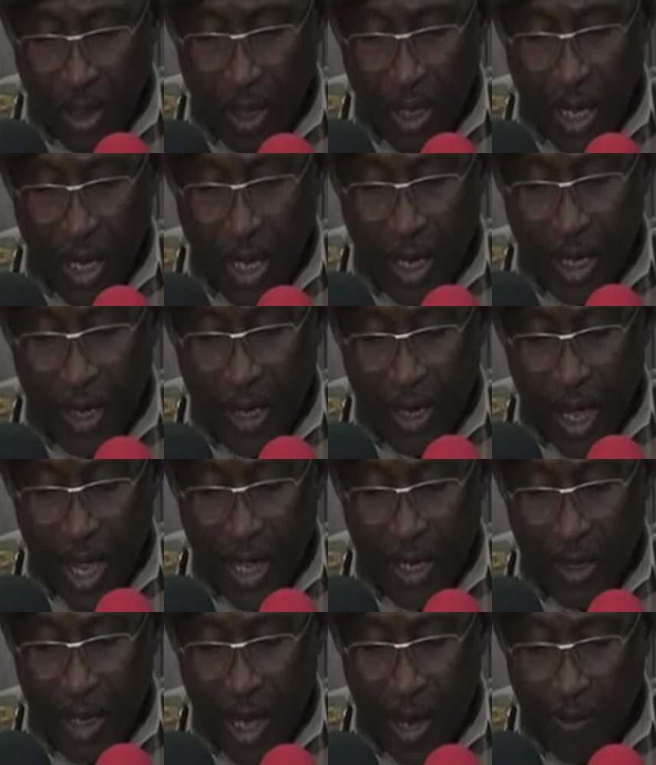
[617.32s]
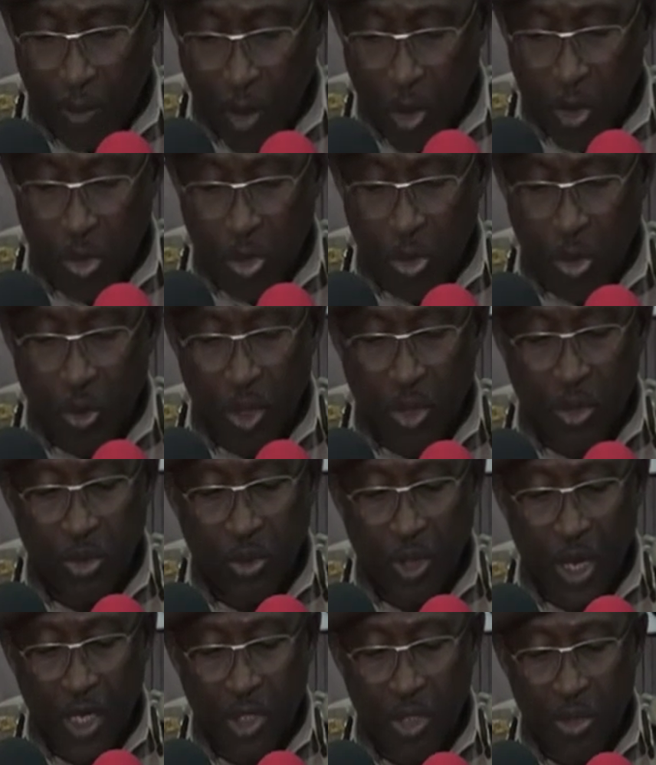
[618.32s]
I also want to
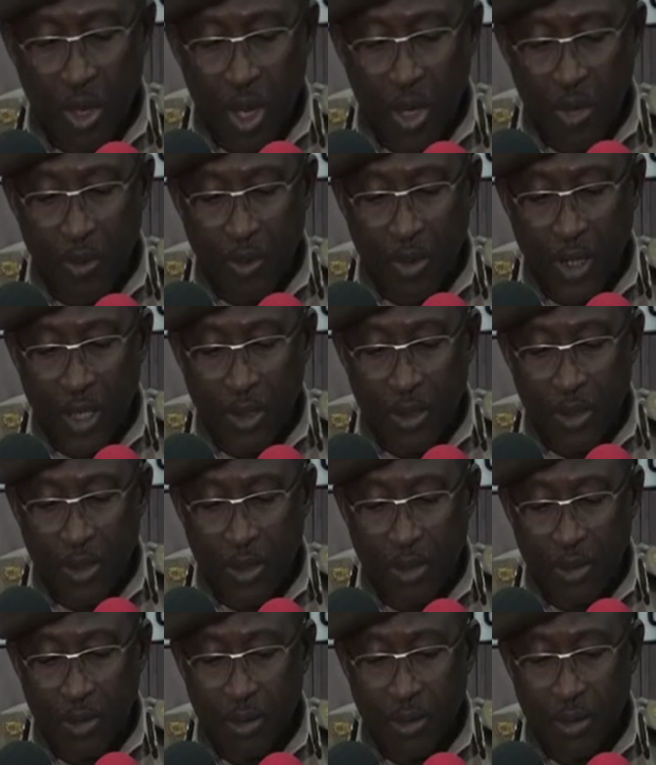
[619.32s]
reassure you that